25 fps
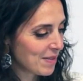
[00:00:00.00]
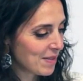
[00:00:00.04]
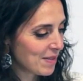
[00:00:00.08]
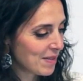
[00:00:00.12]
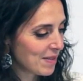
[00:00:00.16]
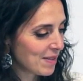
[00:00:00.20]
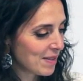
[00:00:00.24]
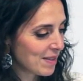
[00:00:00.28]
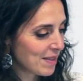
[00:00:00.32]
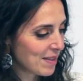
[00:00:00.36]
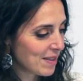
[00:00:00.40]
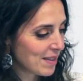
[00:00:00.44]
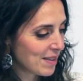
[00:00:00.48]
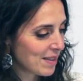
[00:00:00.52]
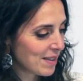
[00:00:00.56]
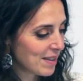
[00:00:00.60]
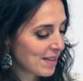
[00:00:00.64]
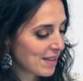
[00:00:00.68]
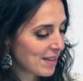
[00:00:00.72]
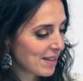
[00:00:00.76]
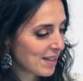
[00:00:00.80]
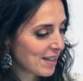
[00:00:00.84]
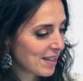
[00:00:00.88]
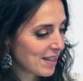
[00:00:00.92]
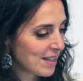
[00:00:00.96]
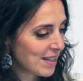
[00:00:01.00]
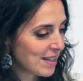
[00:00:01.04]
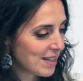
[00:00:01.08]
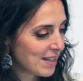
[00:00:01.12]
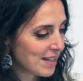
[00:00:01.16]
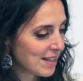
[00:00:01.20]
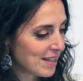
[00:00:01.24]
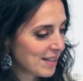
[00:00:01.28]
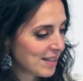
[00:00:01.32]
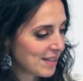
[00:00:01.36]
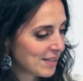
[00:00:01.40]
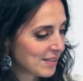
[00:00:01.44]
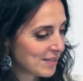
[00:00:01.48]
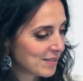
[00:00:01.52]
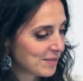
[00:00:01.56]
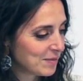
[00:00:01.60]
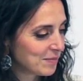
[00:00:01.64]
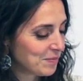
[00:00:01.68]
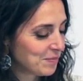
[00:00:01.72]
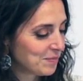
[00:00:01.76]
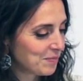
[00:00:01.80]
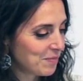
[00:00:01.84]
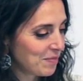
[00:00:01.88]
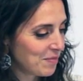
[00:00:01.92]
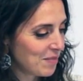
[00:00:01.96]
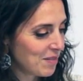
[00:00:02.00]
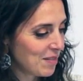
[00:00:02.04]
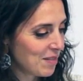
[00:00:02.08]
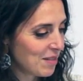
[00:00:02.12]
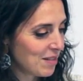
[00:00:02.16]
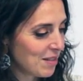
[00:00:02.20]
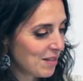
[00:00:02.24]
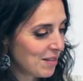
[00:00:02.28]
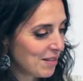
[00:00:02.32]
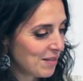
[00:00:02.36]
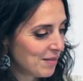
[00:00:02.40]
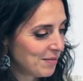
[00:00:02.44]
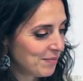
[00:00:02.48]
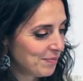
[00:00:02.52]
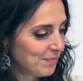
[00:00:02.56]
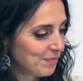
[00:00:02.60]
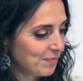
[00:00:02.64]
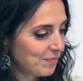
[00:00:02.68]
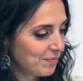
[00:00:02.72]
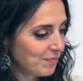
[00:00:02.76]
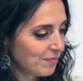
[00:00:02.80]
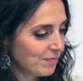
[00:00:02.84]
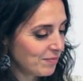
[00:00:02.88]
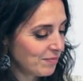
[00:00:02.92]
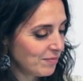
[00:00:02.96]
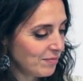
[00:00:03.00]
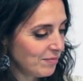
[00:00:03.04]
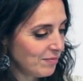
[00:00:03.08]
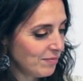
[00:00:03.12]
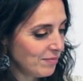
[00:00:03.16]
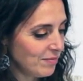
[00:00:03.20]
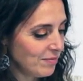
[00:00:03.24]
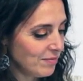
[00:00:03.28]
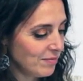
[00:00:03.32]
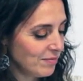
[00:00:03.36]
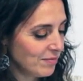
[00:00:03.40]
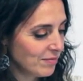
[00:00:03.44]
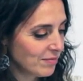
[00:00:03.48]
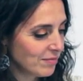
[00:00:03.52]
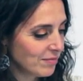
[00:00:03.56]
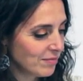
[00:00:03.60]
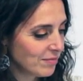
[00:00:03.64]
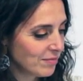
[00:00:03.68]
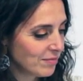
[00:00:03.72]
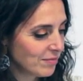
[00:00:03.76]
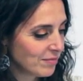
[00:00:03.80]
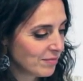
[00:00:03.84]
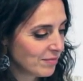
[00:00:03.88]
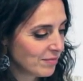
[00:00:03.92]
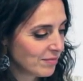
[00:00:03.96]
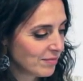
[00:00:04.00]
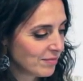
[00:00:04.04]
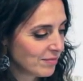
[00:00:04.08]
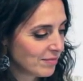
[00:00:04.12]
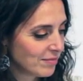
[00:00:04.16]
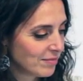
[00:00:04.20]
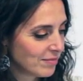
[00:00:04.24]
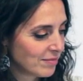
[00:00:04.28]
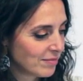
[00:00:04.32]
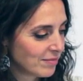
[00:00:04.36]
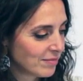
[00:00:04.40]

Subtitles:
No words are spoken by the person on screen.